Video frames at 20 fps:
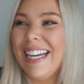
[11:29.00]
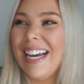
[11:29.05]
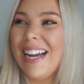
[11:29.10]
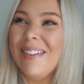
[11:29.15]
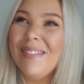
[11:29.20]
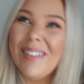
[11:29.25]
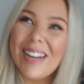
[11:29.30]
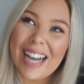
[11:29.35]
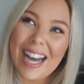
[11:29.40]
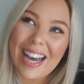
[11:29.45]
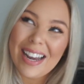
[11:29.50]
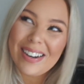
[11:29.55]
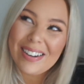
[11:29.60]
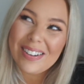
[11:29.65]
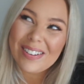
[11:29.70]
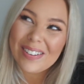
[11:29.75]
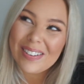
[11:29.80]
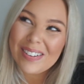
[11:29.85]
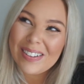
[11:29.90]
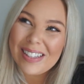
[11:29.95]
I'm like, I
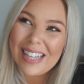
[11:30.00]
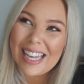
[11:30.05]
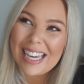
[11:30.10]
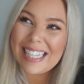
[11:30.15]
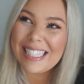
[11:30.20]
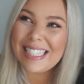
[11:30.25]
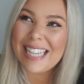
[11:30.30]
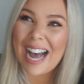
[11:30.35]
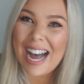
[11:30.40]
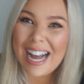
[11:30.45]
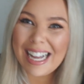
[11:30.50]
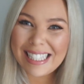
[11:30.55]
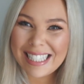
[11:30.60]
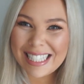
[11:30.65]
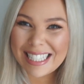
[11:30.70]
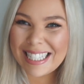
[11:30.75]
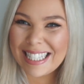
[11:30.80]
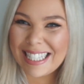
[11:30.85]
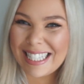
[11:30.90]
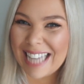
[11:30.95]
don't know. Like, it's hard
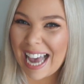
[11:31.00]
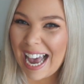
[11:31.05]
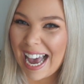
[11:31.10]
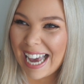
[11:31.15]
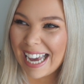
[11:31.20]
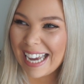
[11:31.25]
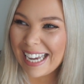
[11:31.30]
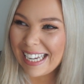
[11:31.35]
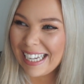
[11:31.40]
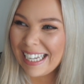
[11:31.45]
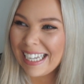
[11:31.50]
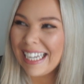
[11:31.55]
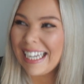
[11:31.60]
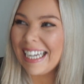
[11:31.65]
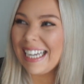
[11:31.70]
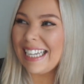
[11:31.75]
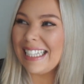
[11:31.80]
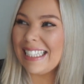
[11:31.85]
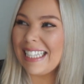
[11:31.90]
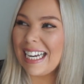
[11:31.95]
to say.
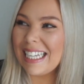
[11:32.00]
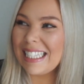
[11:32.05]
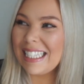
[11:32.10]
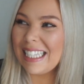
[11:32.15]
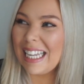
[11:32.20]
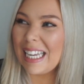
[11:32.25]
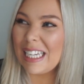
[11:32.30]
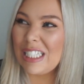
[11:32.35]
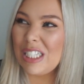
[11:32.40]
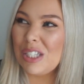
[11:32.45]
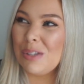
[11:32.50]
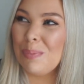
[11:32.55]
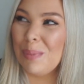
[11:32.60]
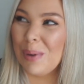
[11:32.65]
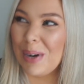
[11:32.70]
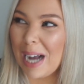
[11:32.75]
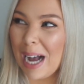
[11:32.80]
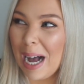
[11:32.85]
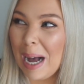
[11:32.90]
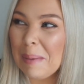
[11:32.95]
It's hard to like just
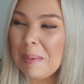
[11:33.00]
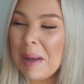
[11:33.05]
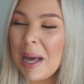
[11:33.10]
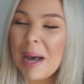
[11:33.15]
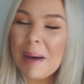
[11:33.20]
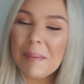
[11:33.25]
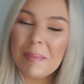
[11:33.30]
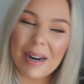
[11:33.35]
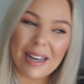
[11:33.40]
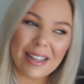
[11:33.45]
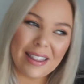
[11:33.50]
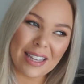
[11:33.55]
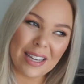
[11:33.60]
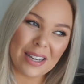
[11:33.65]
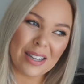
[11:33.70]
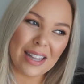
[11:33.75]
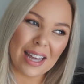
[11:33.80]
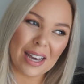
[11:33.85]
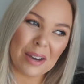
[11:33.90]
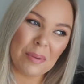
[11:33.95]
bring up. But I
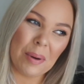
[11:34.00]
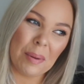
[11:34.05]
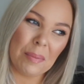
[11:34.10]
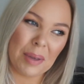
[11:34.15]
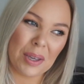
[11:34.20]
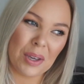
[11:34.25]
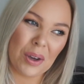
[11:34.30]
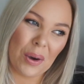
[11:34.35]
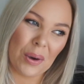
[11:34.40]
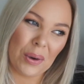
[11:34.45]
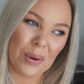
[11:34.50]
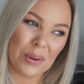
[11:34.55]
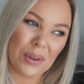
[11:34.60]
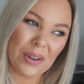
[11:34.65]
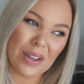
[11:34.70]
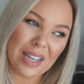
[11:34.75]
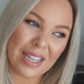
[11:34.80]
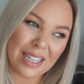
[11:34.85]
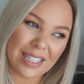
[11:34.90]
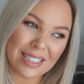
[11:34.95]
think like when we go
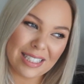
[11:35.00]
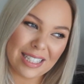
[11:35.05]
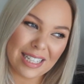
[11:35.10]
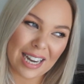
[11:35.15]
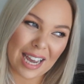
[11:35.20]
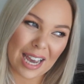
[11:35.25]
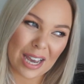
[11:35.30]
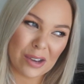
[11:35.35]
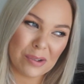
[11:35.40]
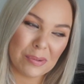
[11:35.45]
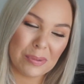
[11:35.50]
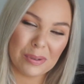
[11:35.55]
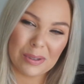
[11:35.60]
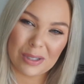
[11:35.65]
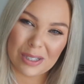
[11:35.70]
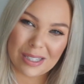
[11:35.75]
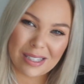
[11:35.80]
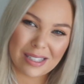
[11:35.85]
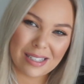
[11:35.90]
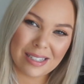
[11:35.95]
today, we'll
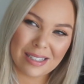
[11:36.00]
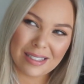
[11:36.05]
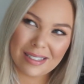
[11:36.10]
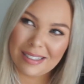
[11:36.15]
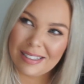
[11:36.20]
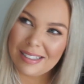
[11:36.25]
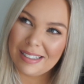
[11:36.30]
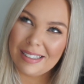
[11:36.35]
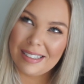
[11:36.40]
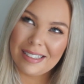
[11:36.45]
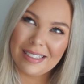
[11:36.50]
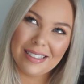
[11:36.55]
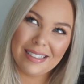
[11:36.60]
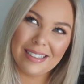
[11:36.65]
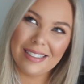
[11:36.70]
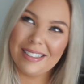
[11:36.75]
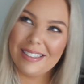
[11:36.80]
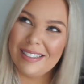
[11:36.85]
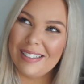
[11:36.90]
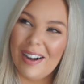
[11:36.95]
just,
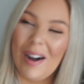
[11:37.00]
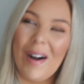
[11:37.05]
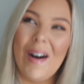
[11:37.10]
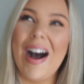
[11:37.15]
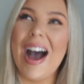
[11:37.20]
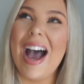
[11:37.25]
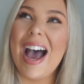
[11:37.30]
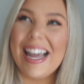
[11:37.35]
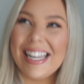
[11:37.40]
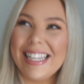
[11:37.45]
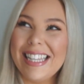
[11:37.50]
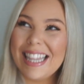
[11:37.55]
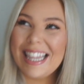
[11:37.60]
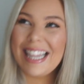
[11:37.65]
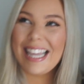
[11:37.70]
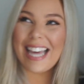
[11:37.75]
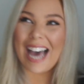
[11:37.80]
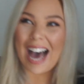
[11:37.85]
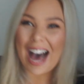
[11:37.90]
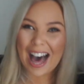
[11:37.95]
oh,
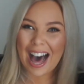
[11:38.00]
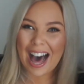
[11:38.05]
and